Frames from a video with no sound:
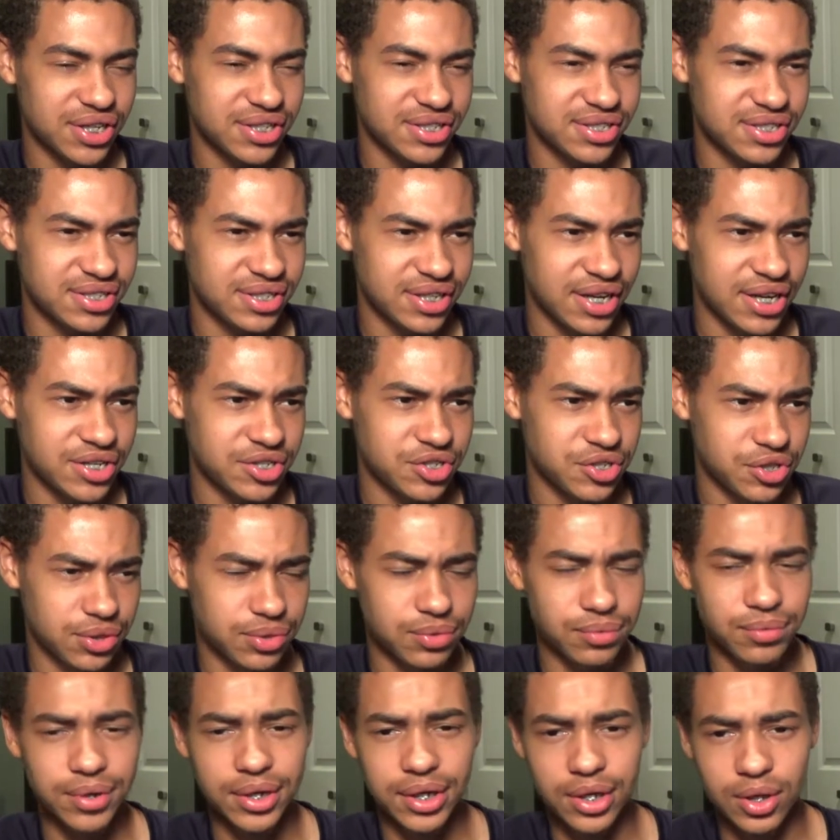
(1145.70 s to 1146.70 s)
stage
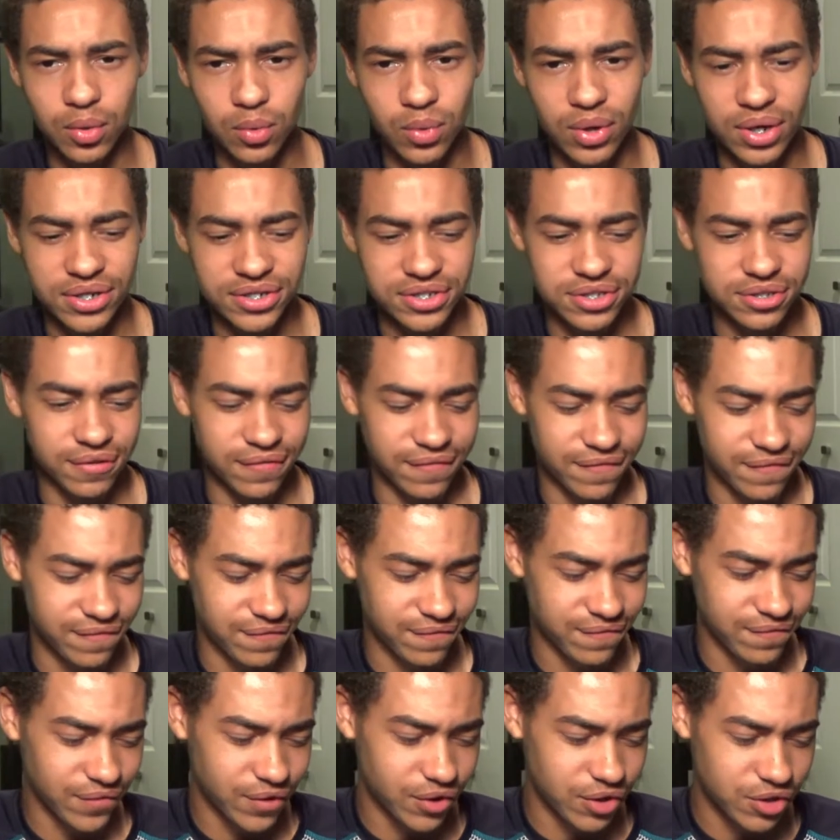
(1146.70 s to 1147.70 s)
3 it was. The
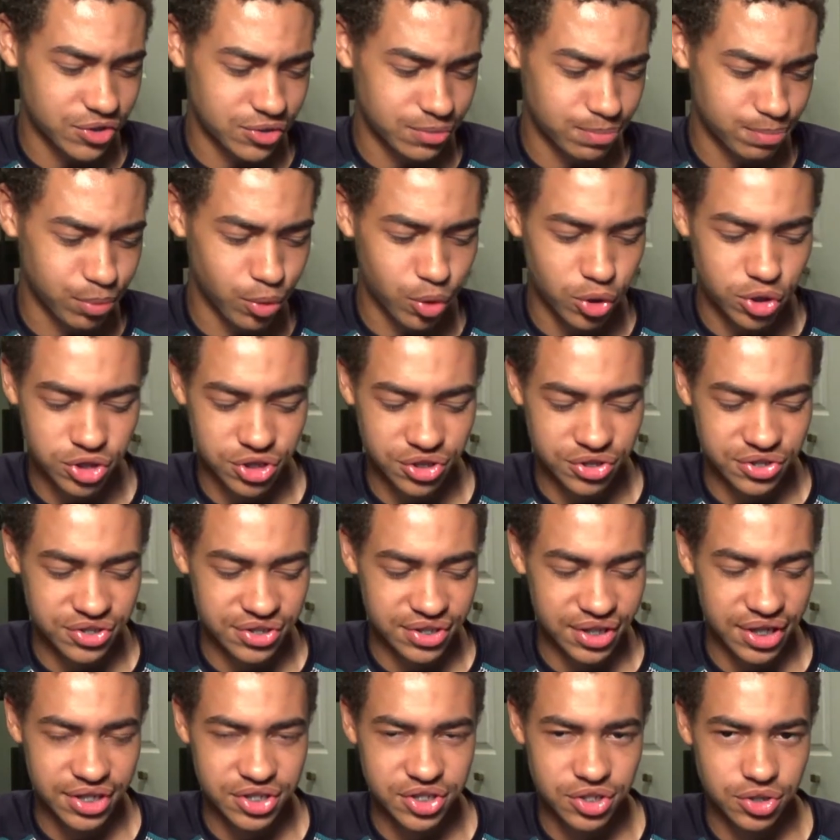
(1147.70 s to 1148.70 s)
first portion of
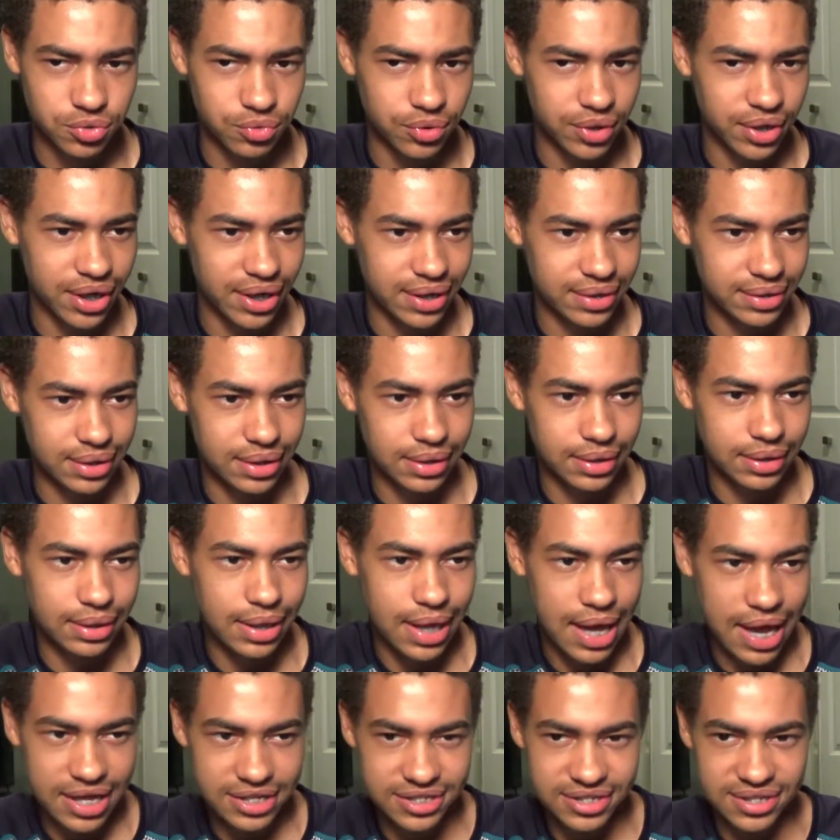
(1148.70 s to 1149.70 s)
stage 3 and the
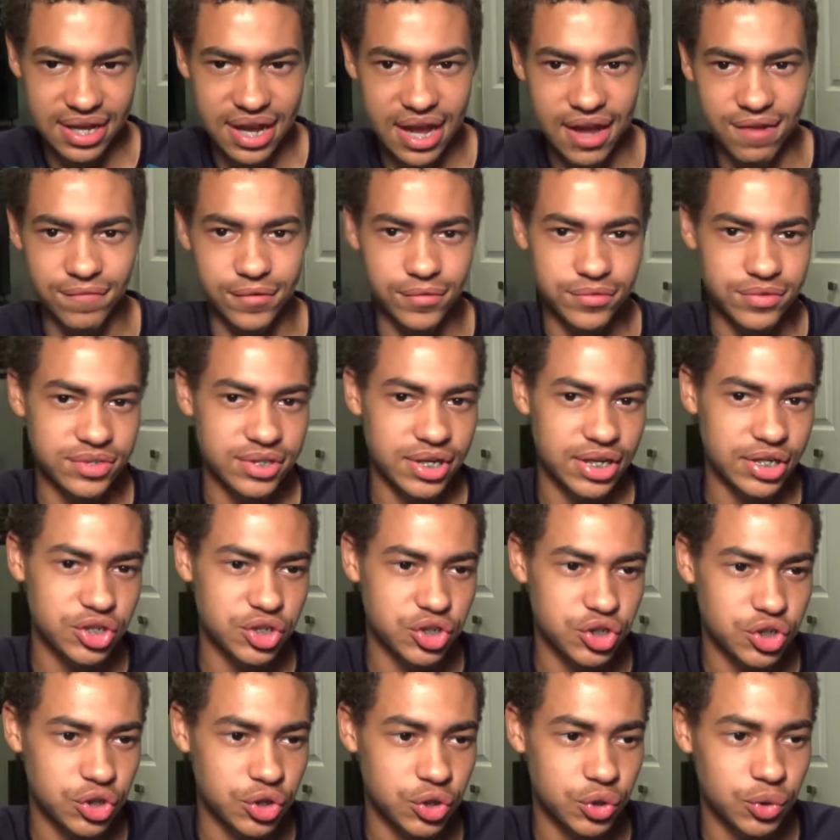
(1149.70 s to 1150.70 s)
last half of
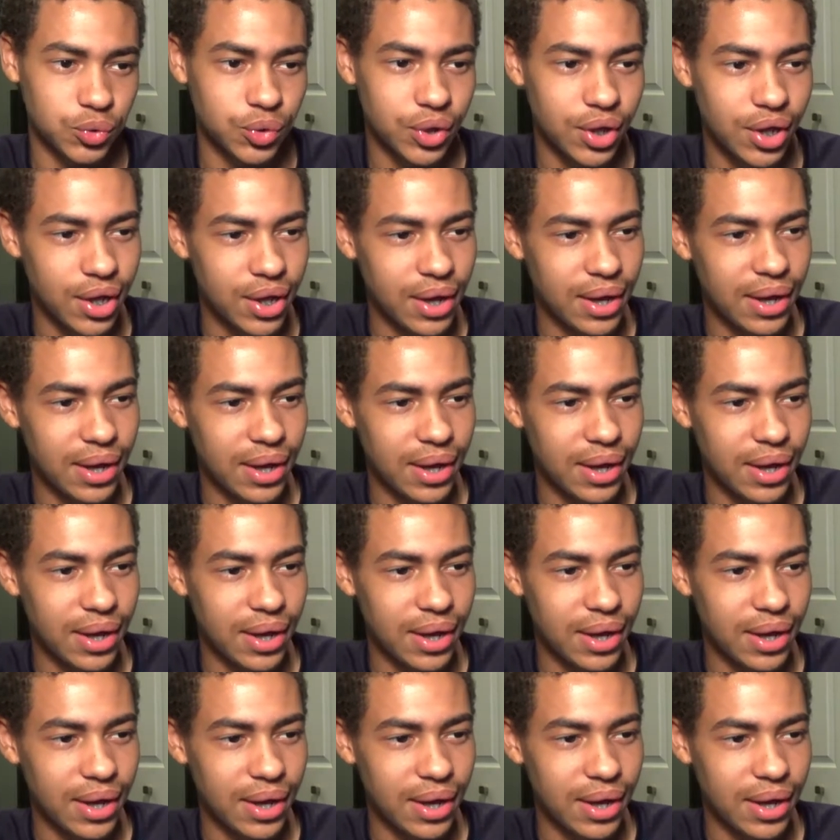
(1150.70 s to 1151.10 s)
stage 2.